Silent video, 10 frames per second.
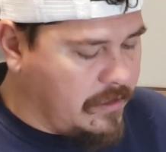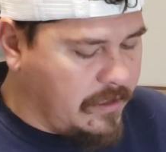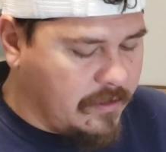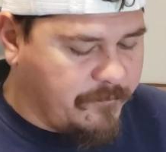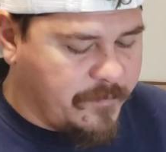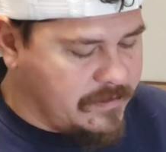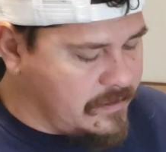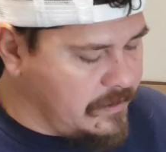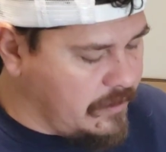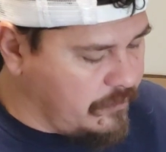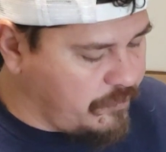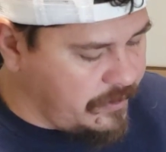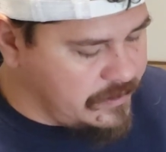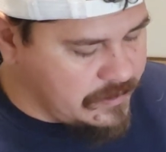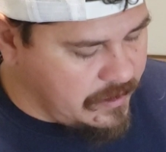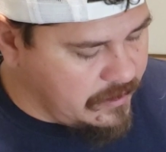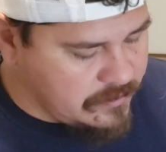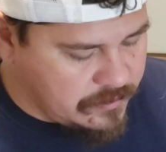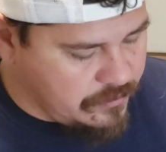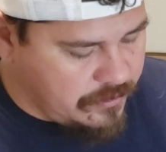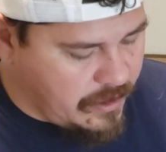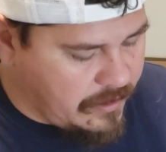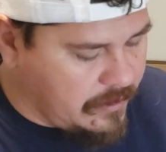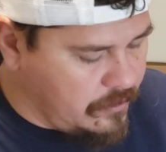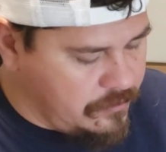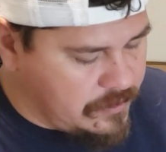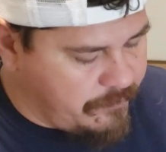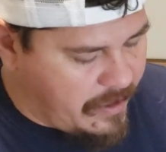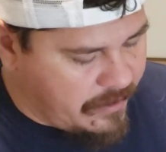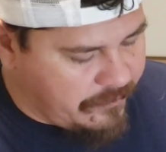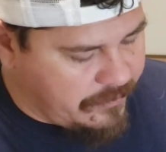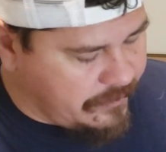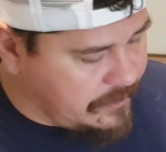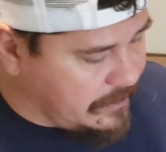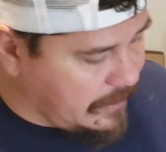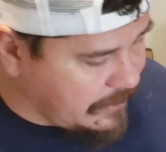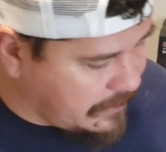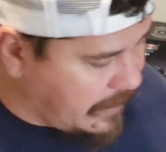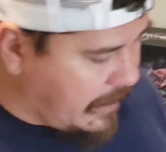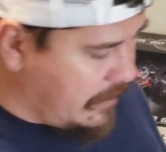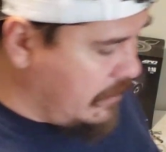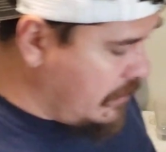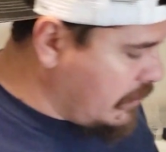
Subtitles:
It fits in there pretty snug, so you're not going to lose a battery or anything like that.